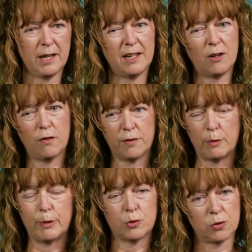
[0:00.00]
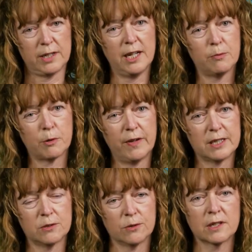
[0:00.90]
And often when we talk to health
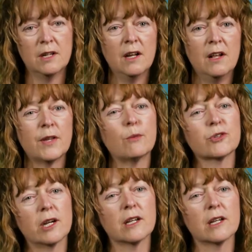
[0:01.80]
professionals, they will tell